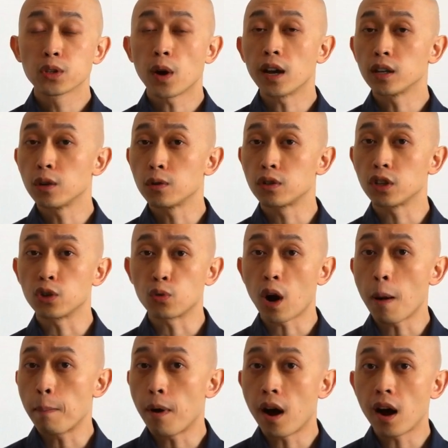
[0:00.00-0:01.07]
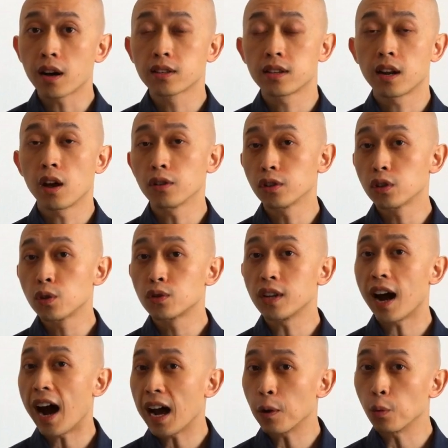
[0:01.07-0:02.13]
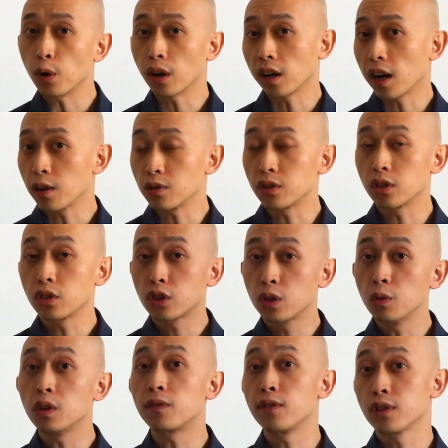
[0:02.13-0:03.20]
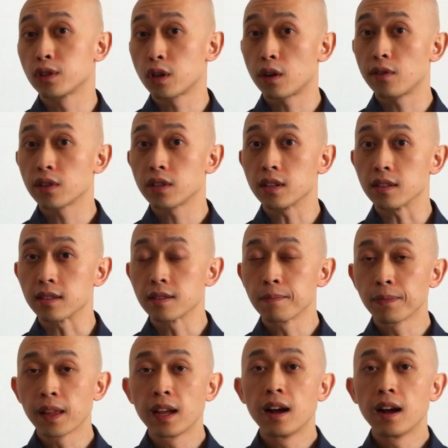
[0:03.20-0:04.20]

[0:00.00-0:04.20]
So I used Dropbox and I also used iWork. I used 2 different services.